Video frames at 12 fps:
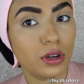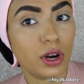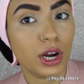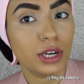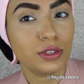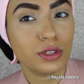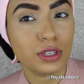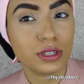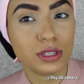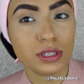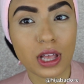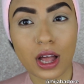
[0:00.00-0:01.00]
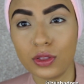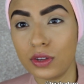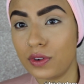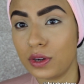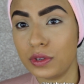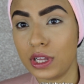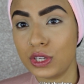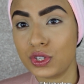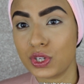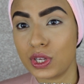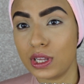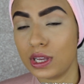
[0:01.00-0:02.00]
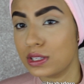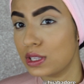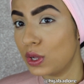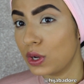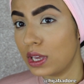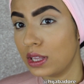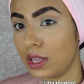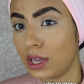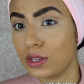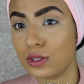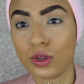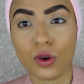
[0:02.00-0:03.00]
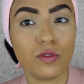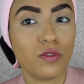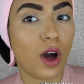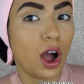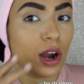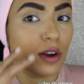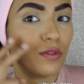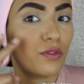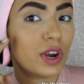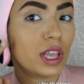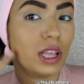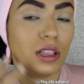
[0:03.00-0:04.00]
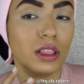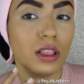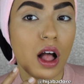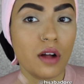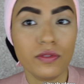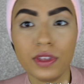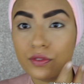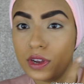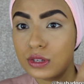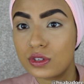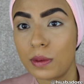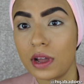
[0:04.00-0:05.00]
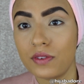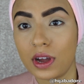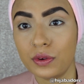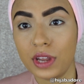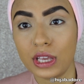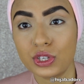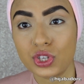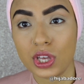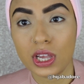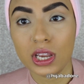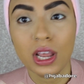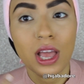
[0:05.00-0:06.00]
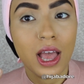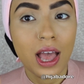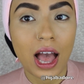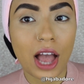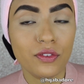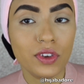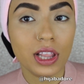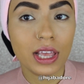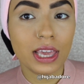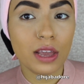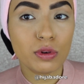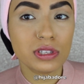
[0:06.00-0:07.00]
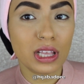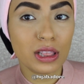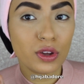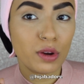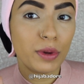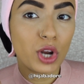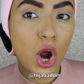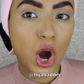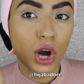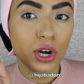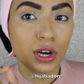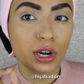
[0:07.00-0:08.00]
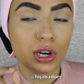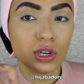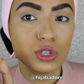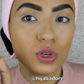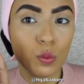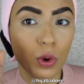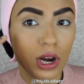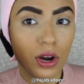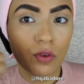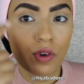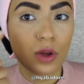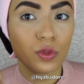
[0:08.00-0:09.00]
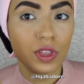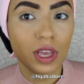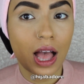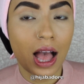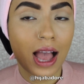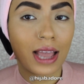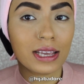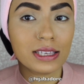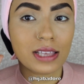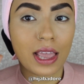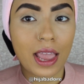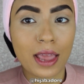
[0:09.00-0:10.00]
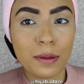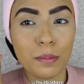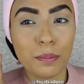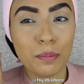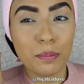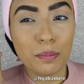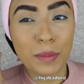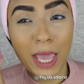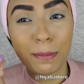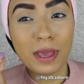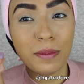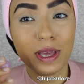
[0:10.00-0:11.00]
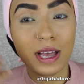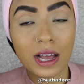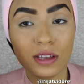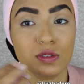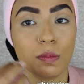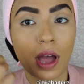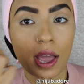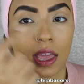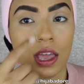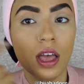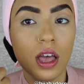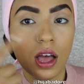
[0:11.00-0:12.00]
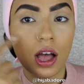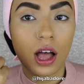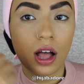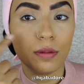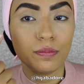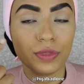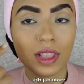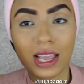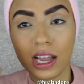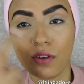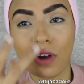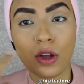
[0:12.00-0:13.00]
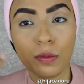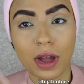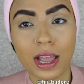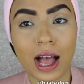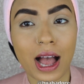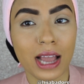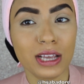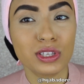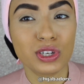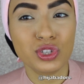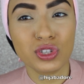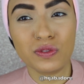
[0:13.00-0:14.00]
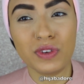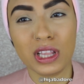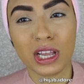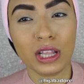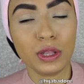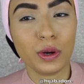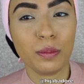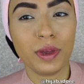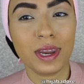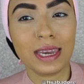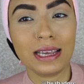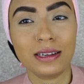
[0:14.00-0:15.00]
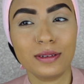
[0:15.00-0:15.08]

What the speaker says: Alright, so this is how the foundation is looking like so far. I freaking love the finish of my foundation. I feel like it was a little bit harder to work around the eyes, and maybe because my like around my eyes are just feeling a little bit